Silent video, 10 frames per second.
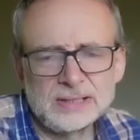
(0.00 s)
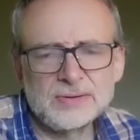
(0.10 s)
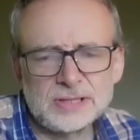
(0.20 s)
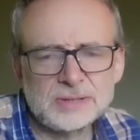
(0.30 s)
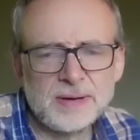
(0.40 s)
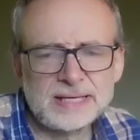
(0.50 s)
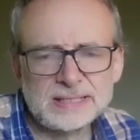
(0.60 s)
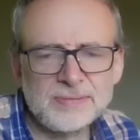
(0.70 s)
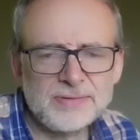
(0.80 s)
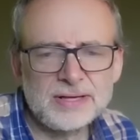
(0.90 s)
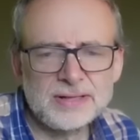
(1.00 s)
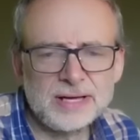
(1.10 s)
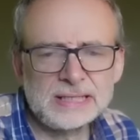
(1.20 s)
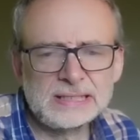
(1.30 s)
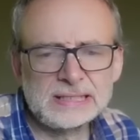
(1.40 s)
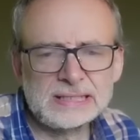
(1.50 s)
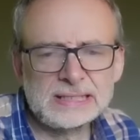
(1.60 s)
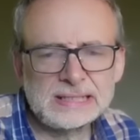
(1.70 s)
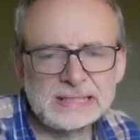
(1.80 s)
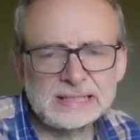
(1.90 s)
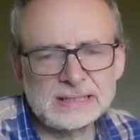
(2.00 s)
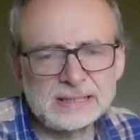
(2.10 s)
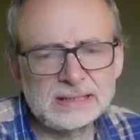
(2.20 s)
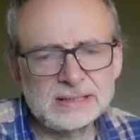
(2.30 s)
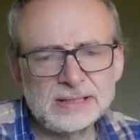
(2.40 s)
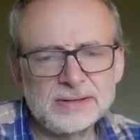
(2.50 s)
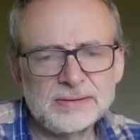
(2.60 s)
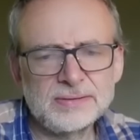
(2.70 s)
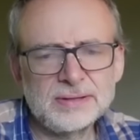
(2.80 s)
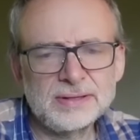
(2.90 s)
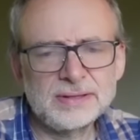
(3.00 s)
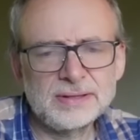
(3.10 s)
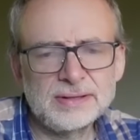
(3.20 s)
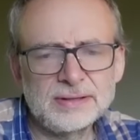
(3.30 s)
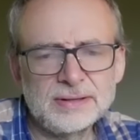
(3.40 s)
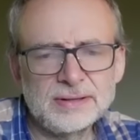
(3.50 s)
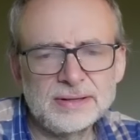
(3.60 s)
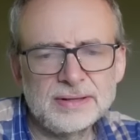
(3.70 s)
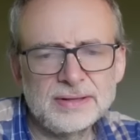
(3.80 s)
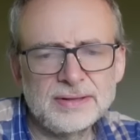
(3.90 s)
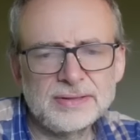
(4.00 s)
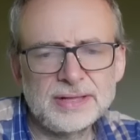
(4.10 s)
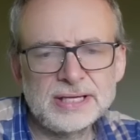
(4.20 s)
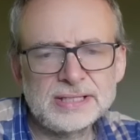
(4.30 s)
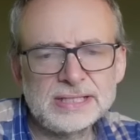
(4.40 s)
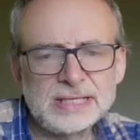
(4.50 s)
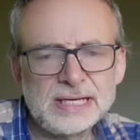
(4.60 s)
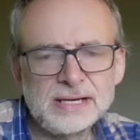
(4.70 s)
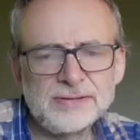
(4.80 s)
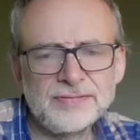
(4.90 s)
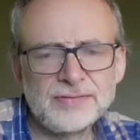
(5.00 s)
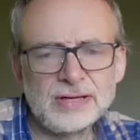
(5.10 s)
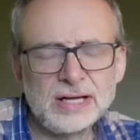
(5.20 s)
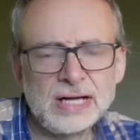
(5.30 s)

you'd expect something there, and so there's his Lilith.